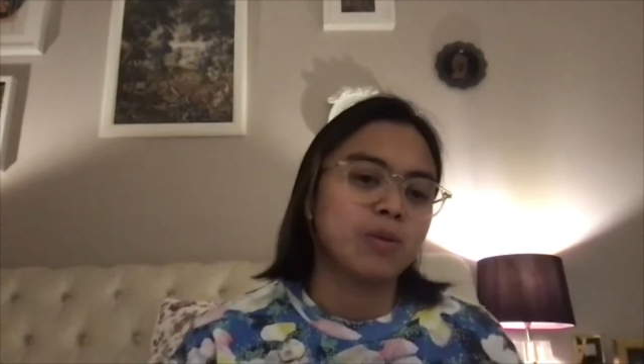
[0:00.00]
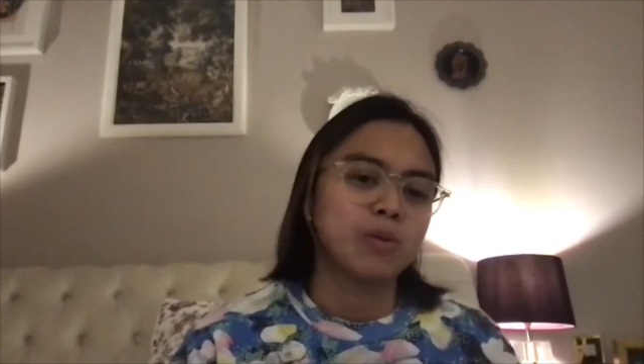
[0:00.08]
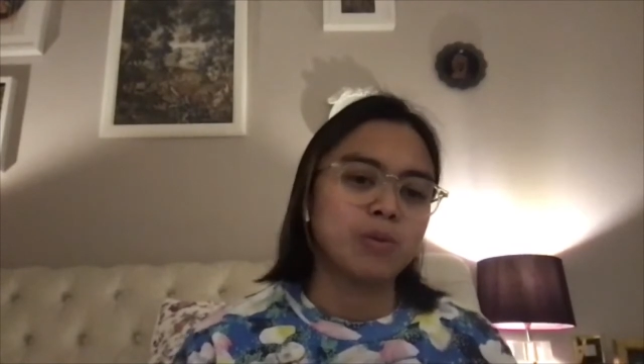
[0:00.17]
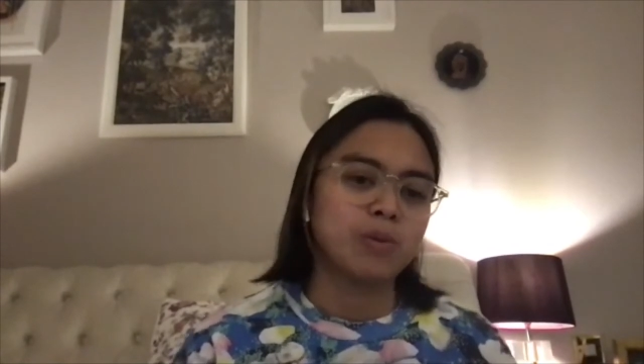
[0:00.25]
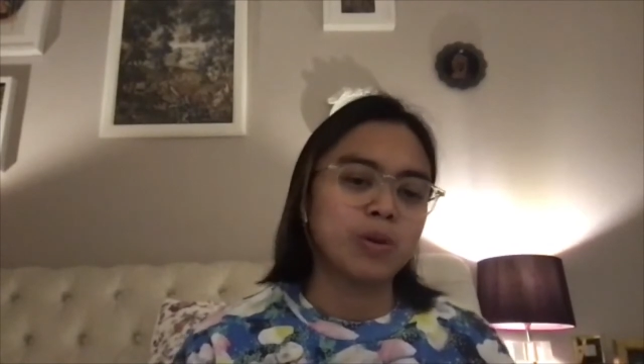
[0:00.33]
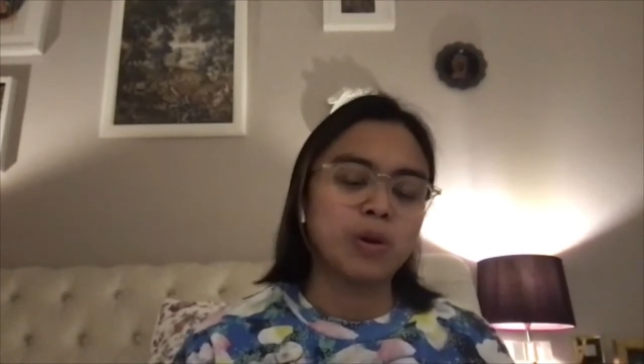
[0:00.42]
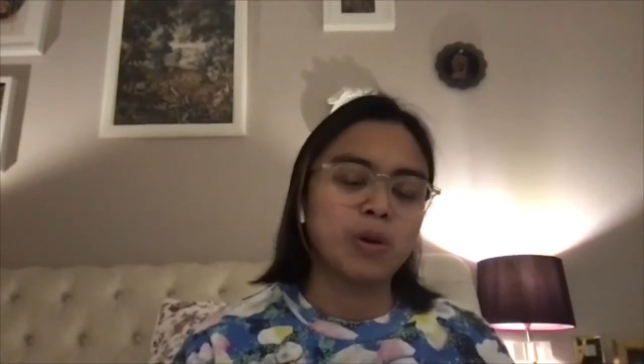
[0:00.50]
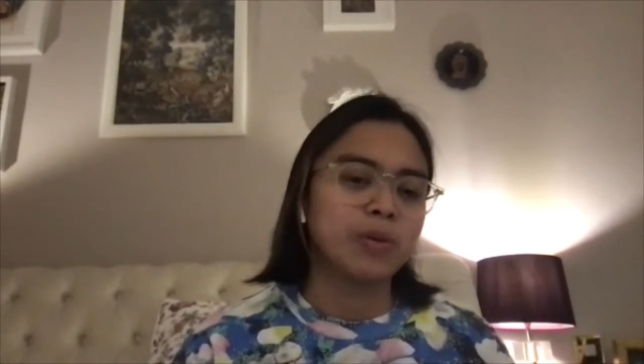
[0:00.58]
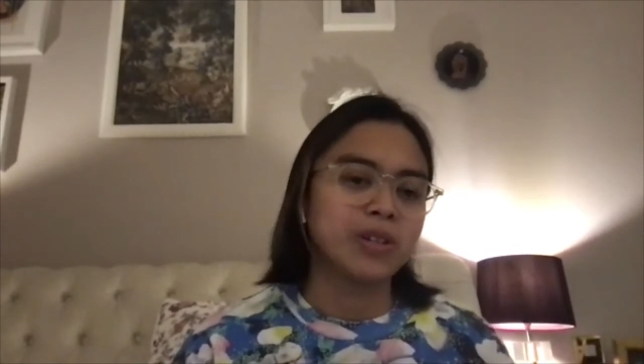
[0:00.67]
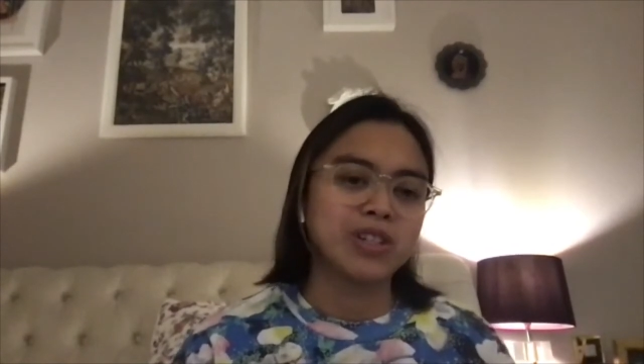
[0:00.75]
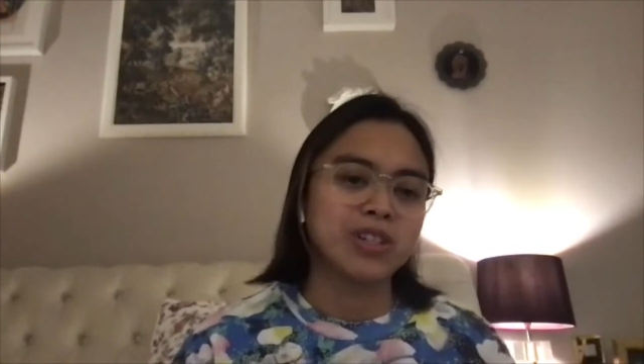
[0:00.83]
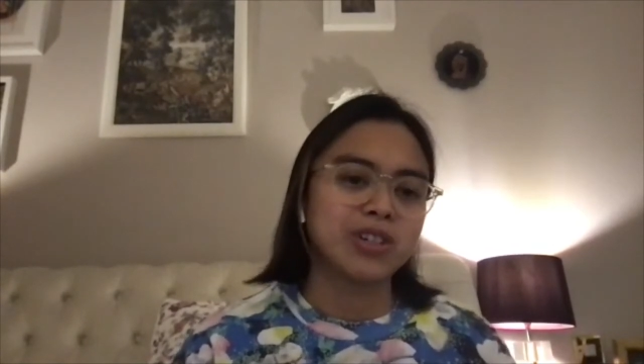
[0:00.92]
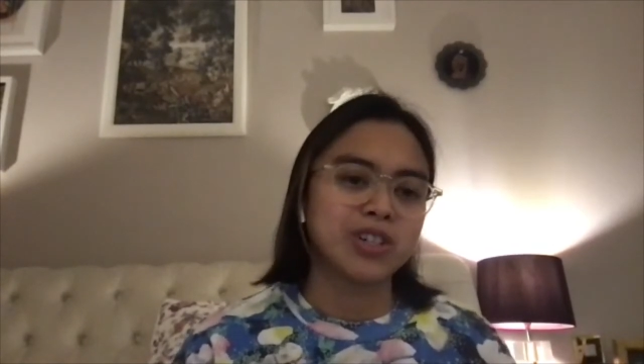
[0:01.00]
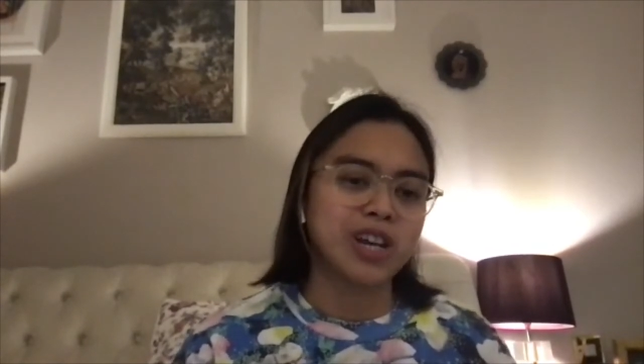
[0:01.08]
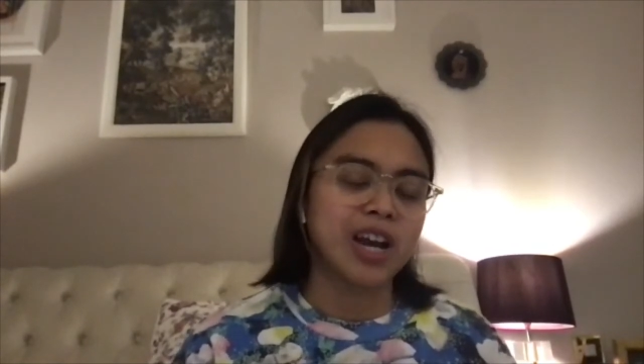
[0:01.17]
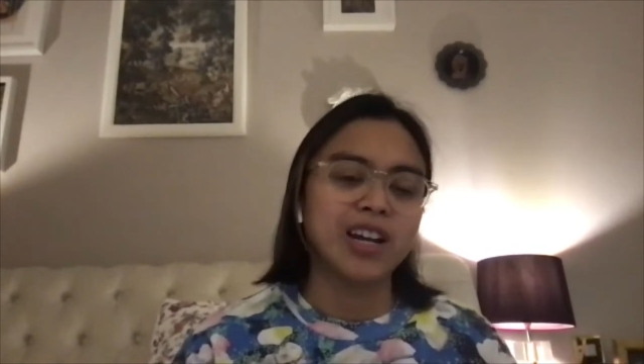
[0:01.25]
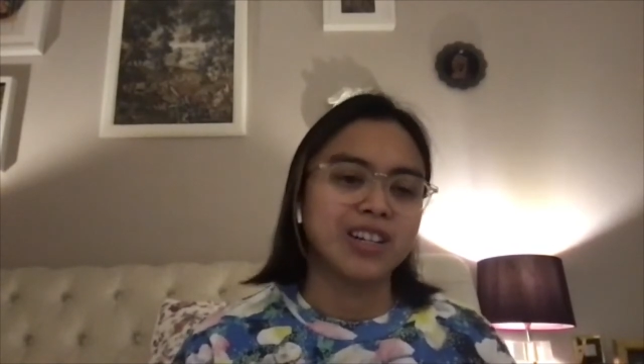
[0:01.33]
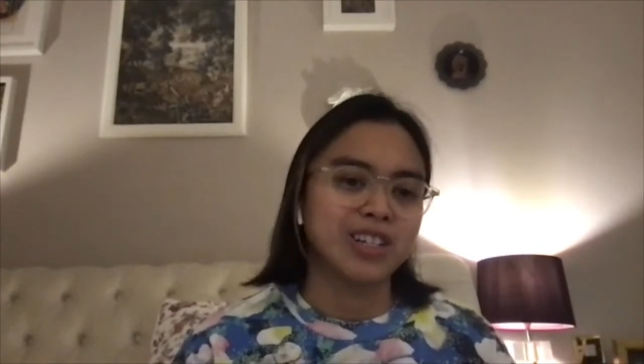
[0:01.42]
we're always
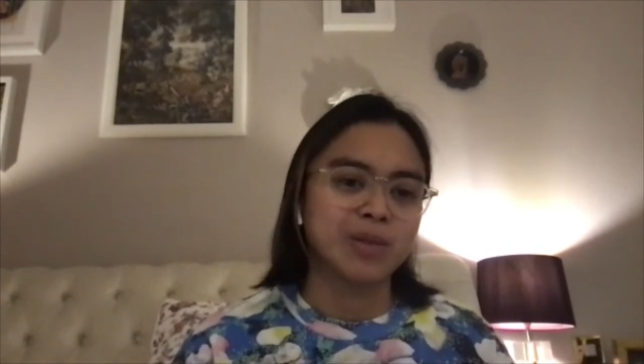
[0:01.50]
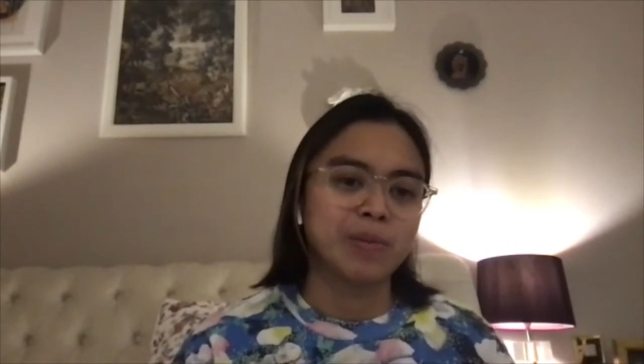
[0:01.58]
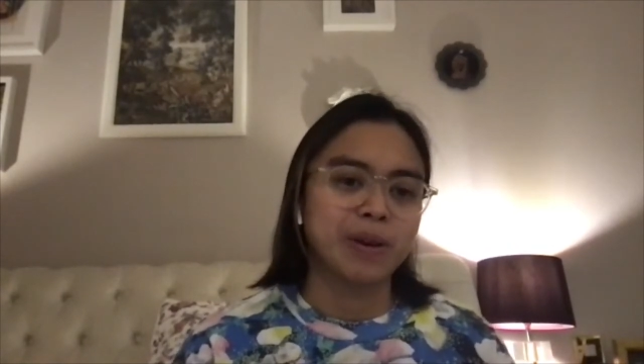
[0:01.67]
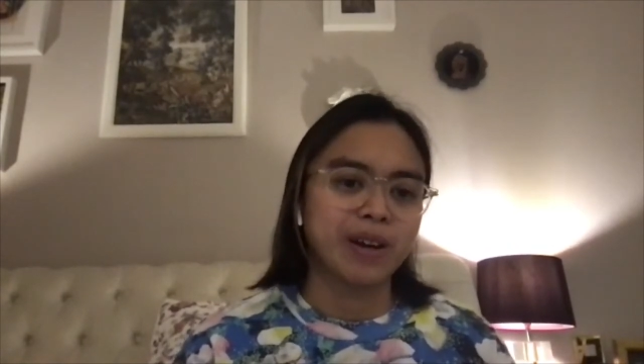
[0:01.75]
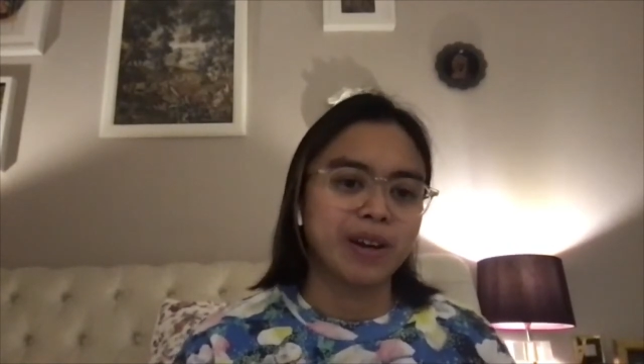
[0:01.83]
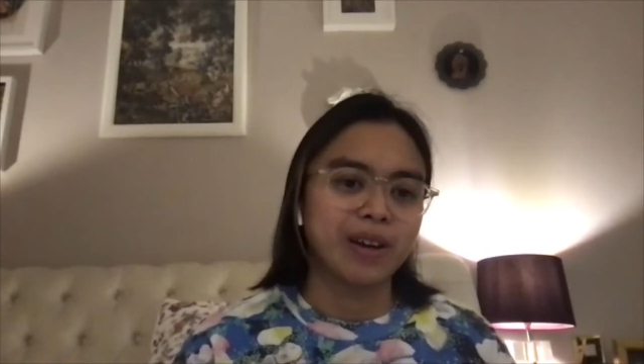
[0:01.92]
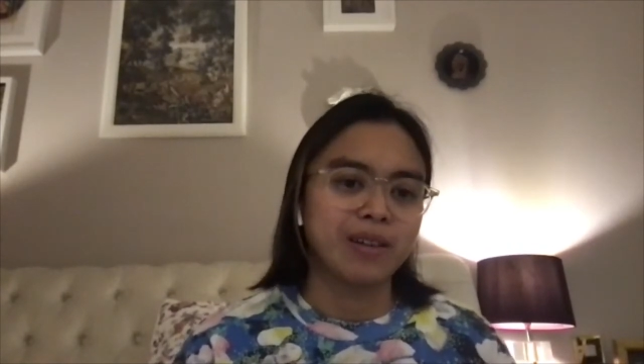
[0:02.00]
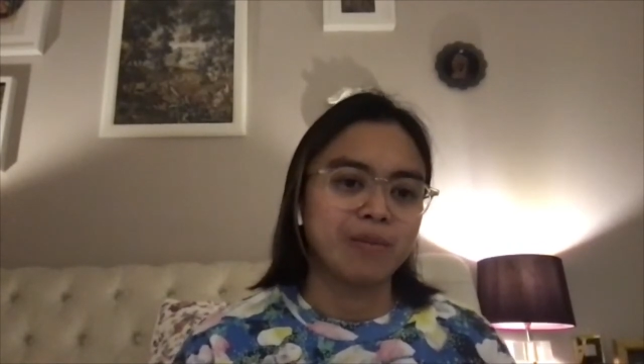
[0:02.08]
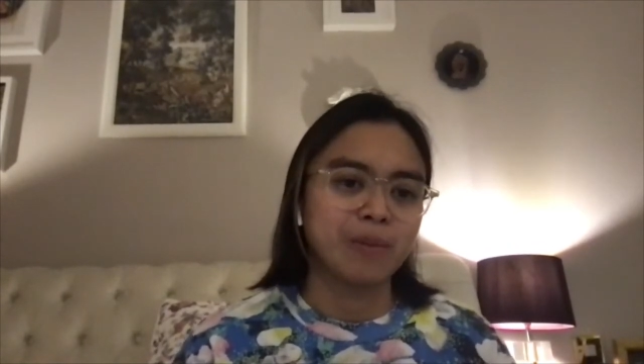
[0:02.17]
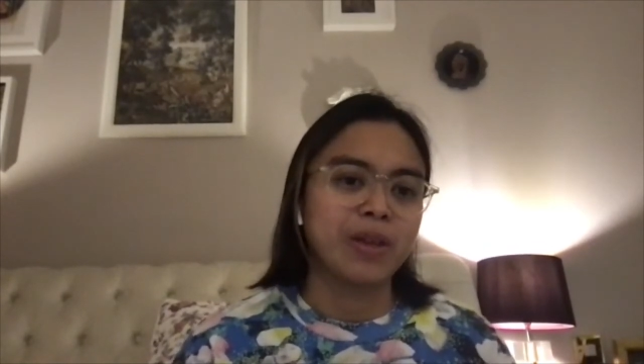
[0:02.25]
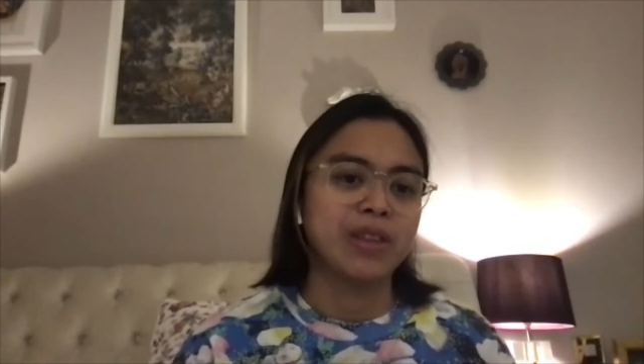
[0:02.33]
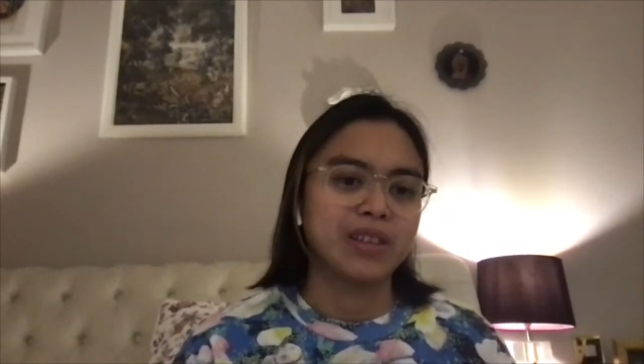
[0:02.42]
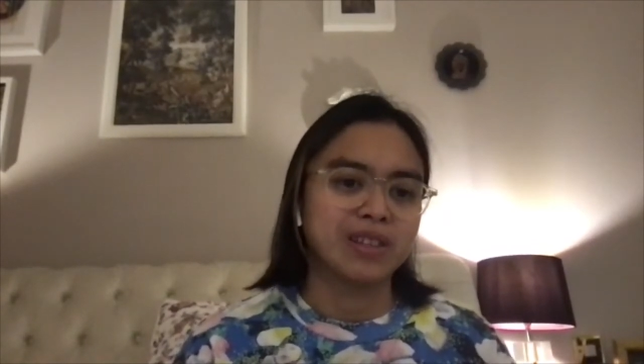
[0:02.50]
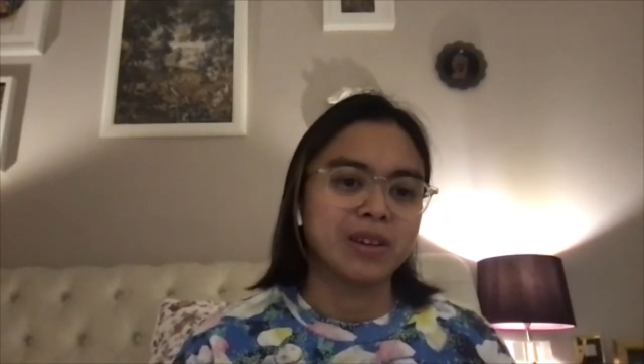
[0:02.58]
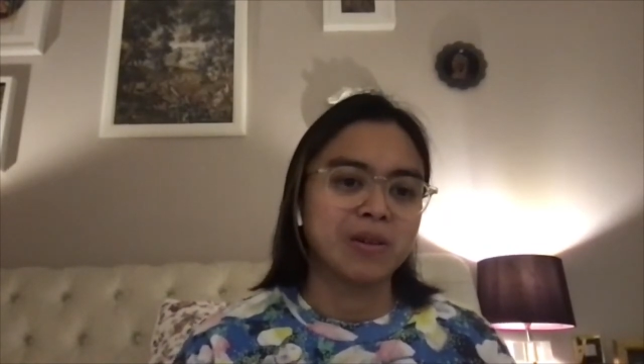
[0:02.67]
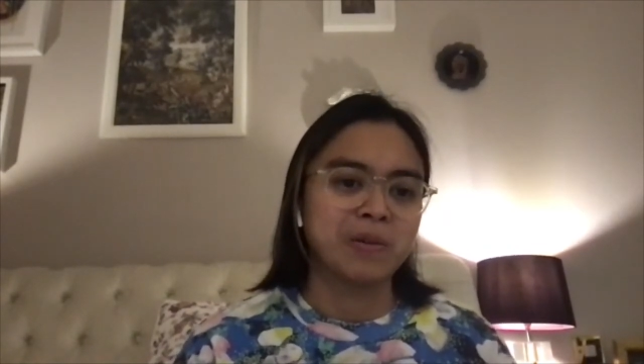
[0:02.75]
challenged by this, aren't